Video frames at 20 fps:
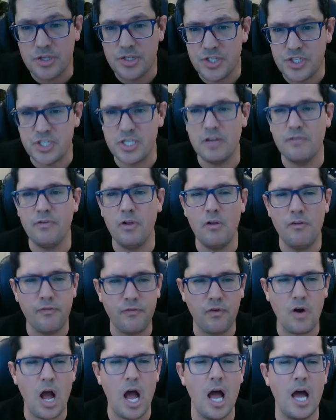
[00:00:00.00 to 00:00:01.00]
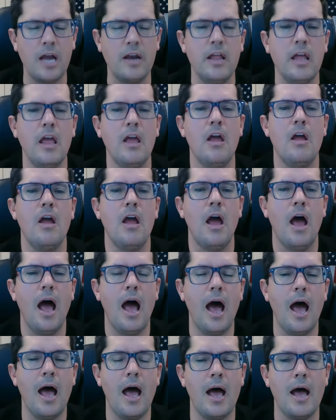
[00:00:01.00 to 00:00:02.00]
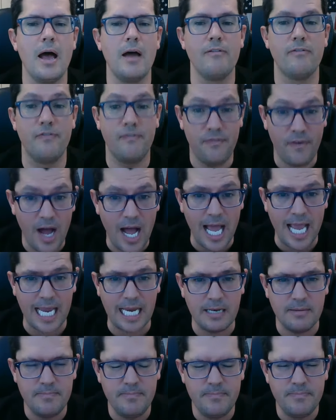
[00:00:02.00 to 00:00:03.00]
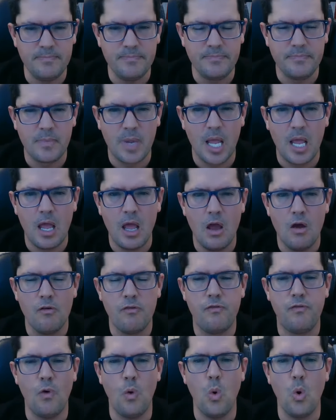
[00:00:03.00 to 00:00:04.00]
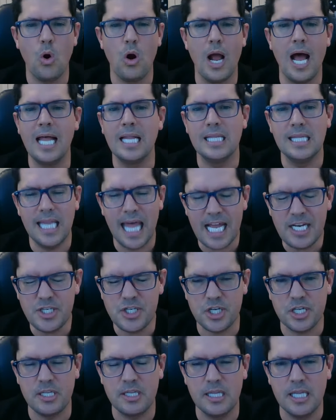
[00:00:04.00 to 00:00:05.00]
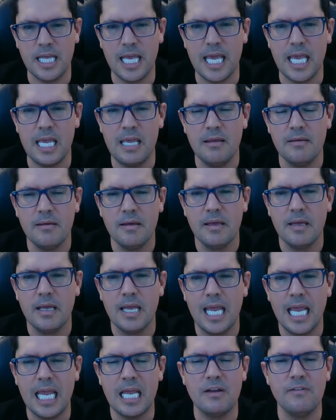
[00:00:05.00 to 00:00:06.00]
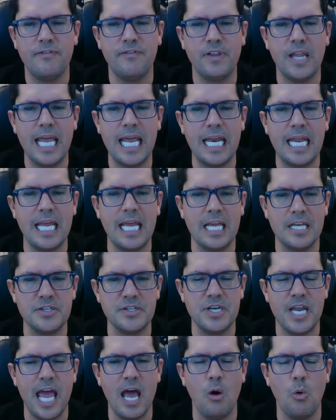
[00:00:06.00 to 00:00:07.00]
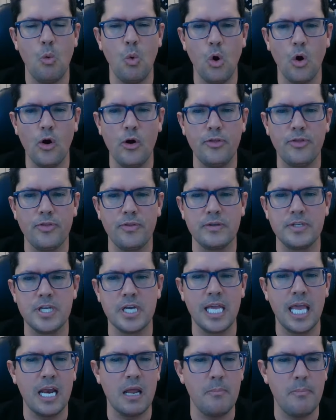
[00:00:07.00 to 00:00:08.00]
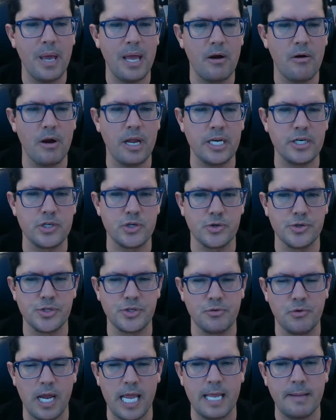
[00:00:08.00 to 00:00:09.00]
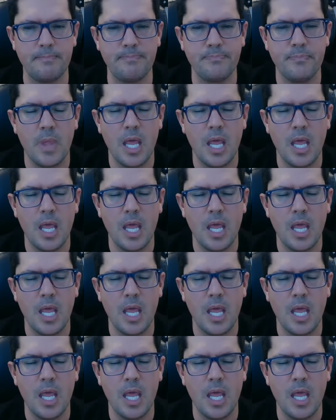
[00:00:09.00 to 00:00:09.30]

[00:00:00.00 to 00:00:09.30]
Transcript: civil fraud uh, fine for allegedly inflating his net worth to get a better interest rate